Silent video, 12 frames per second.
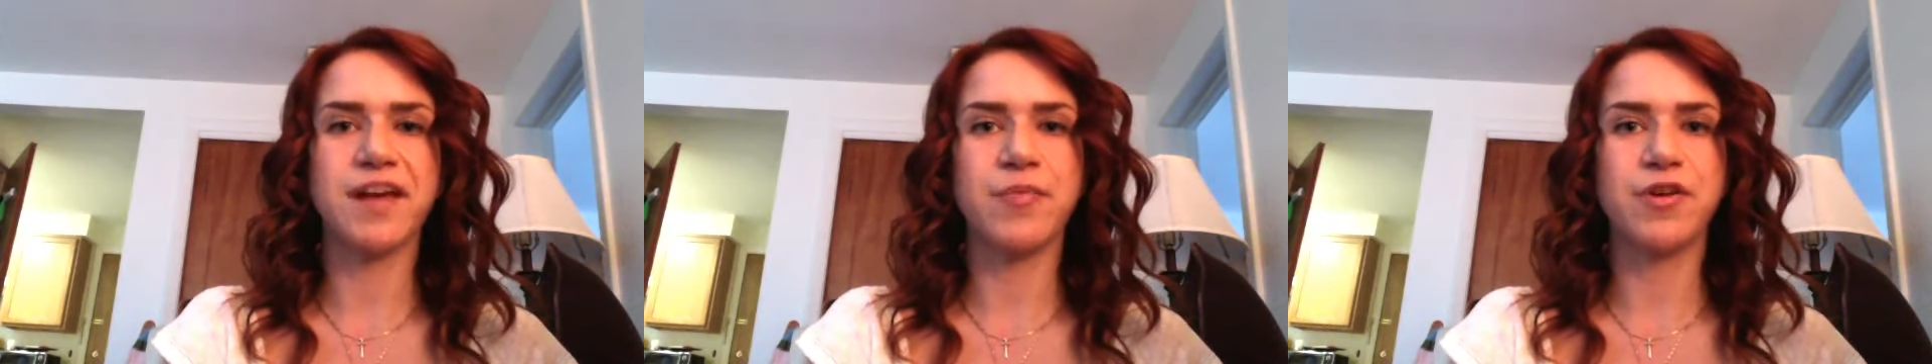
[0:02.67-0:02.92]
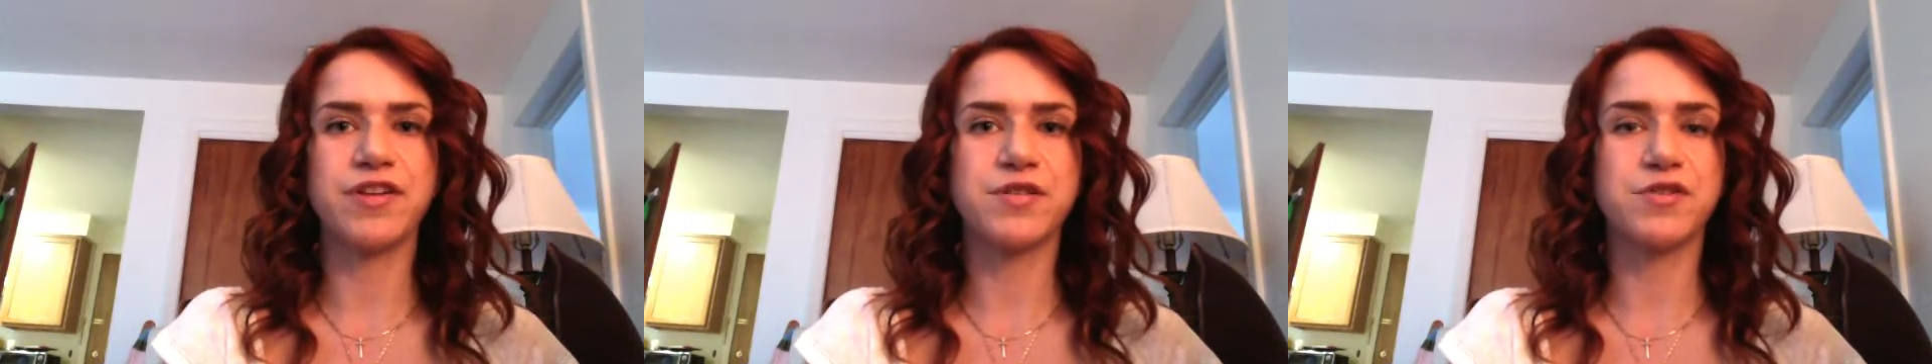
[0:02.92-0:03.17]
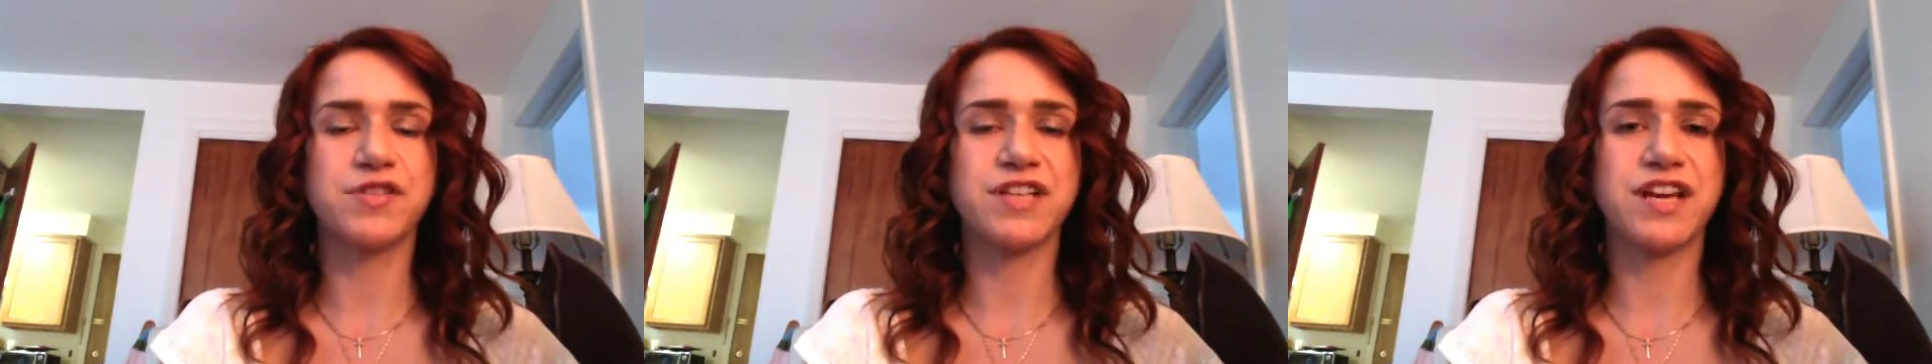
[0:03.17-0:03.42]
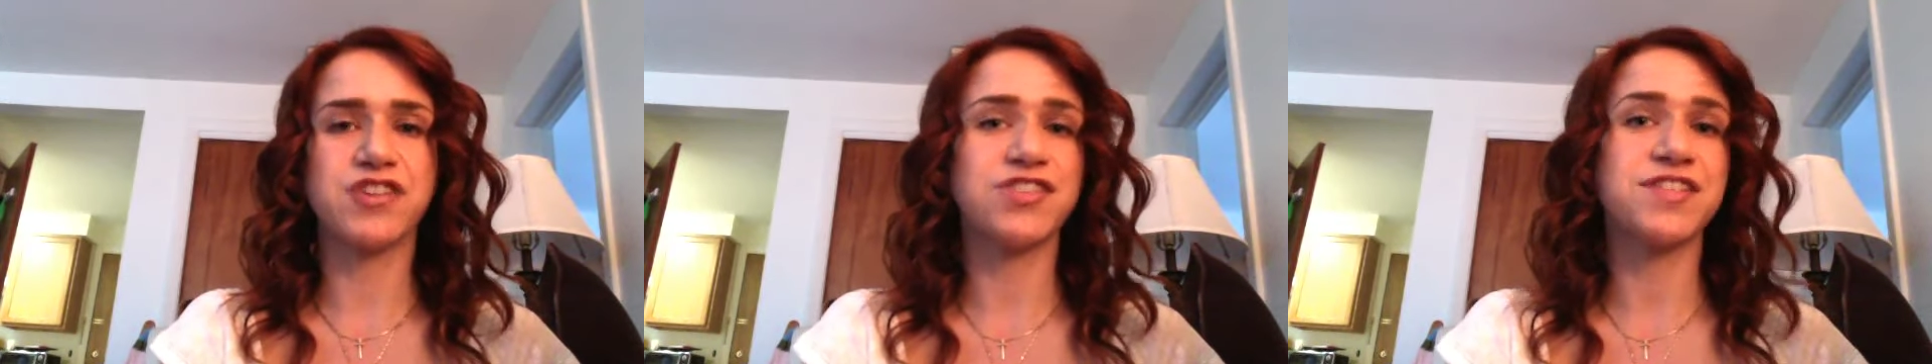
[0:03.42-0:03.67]
Library
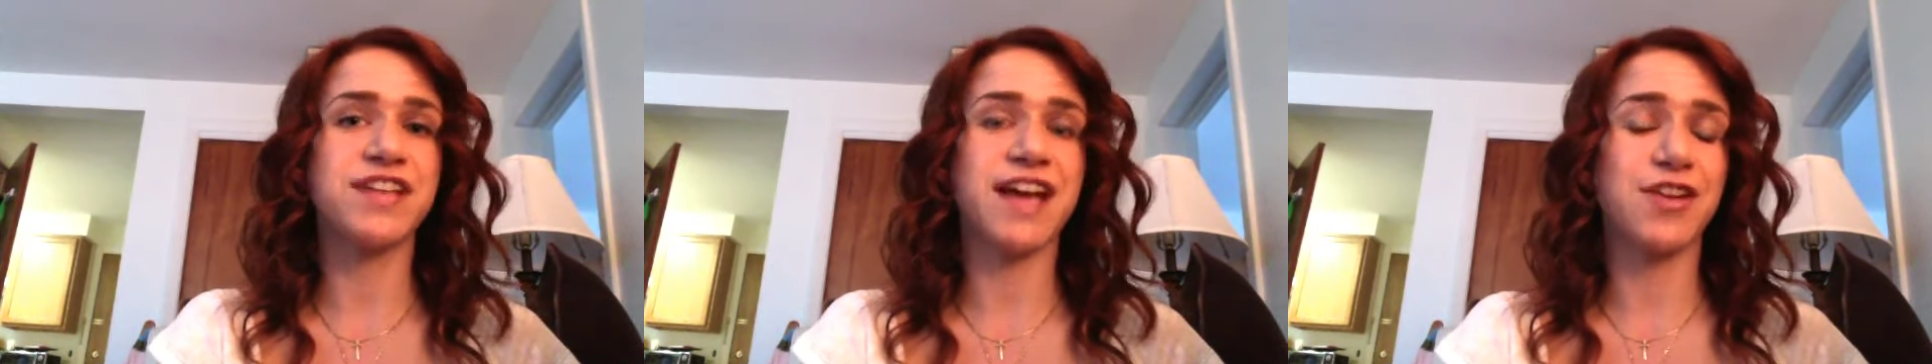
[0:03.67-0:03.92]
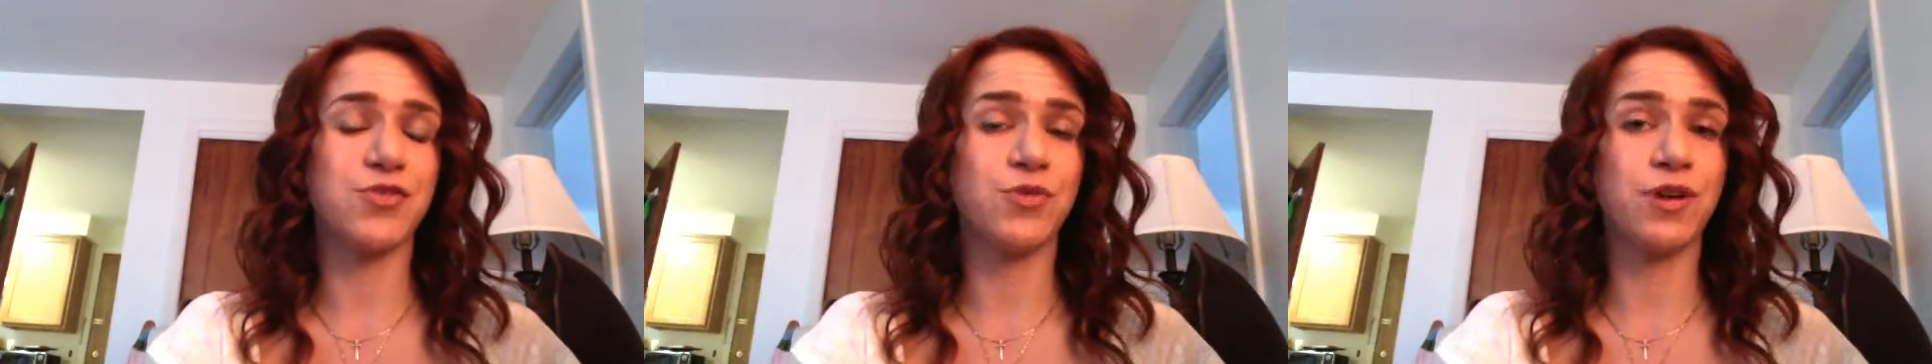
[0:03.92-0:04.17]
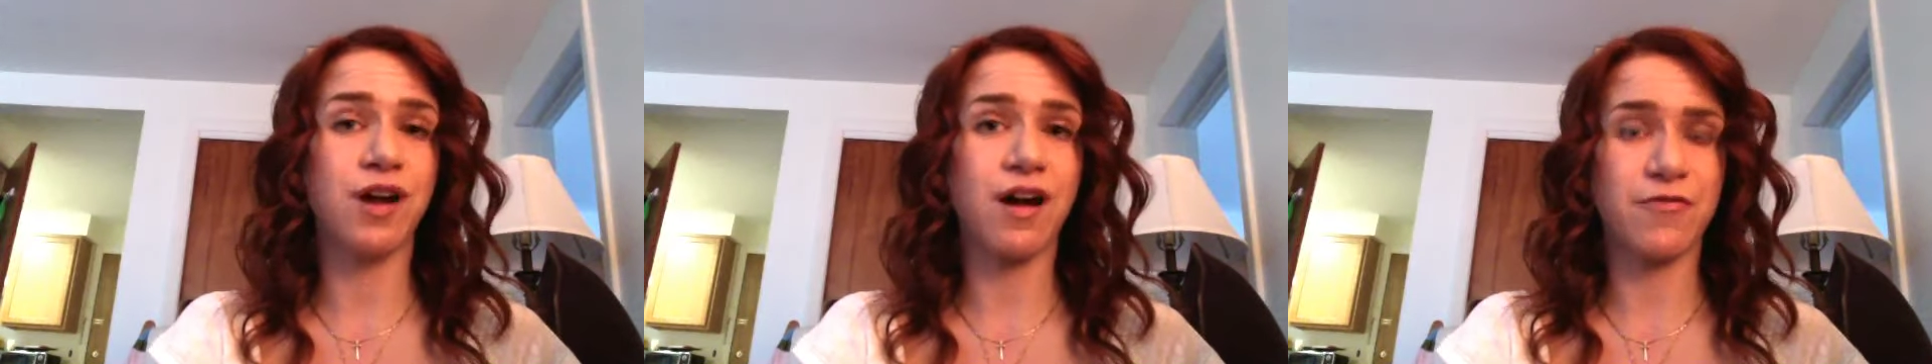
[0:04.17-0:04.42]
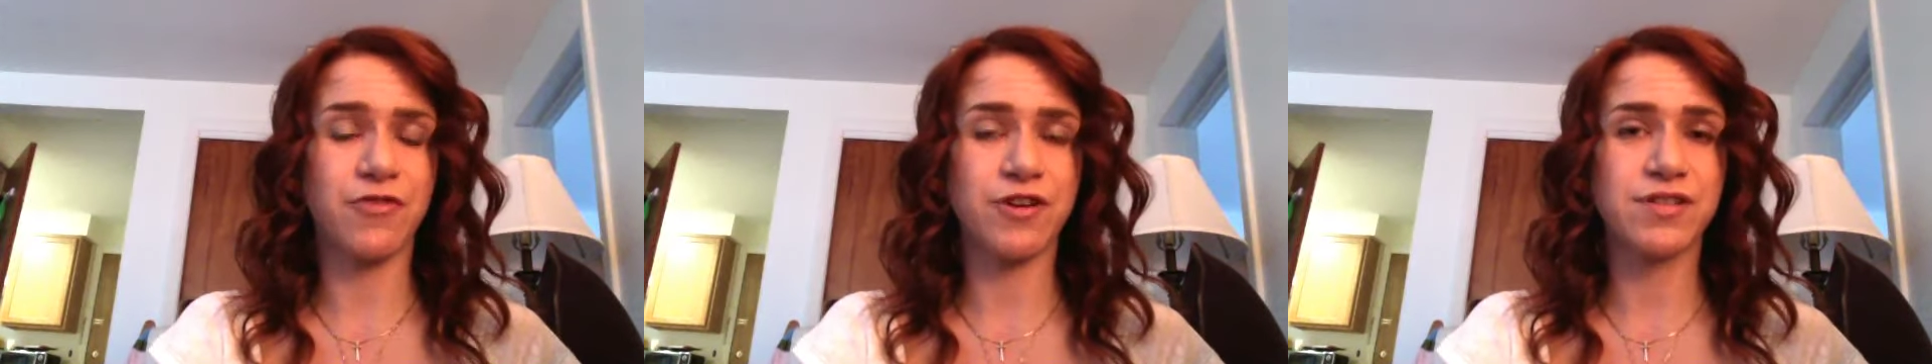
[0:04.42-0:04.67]
Association's annual
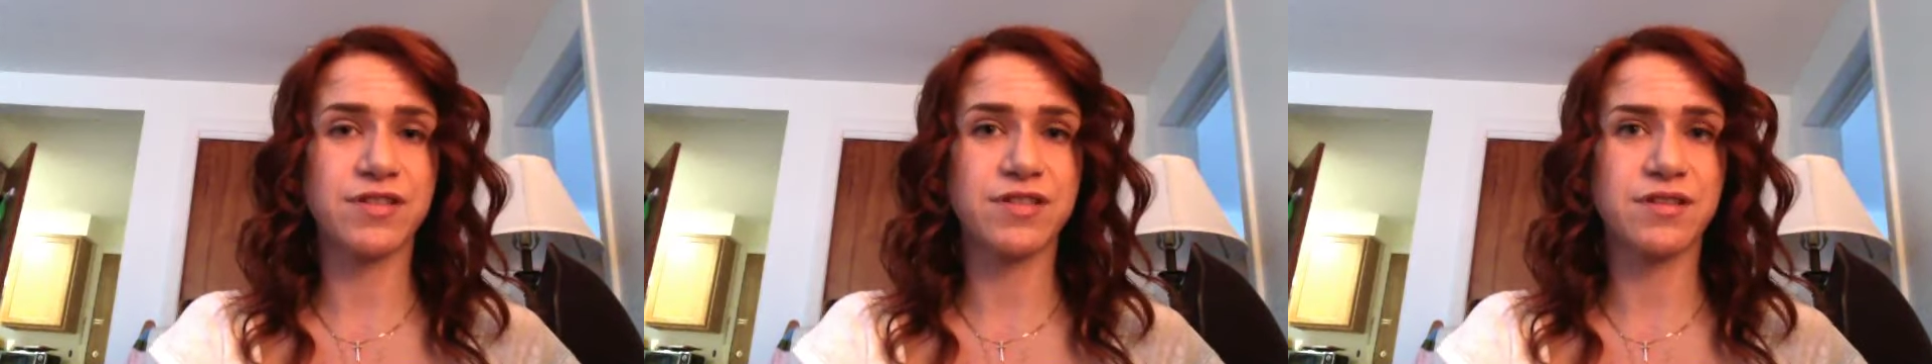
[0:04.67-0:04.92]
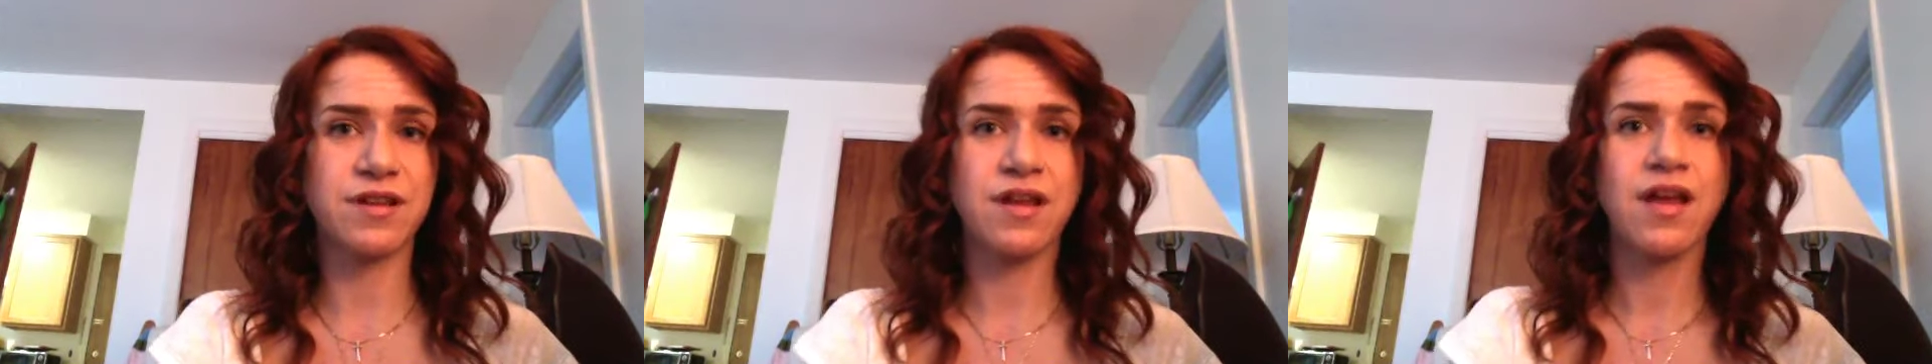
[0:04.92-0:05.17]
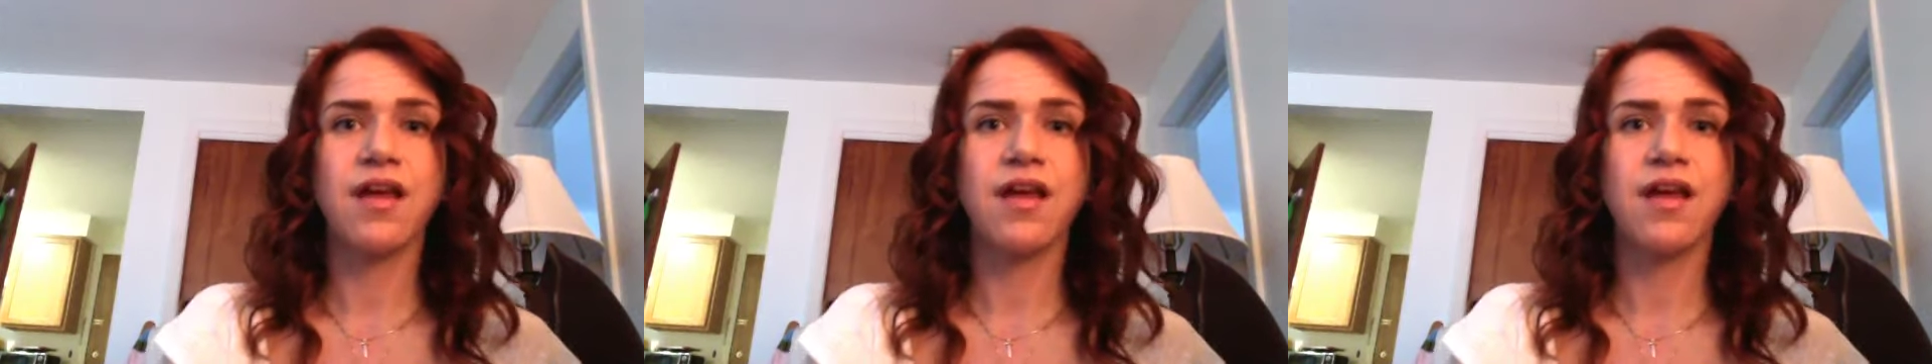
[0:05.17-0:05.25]
conference,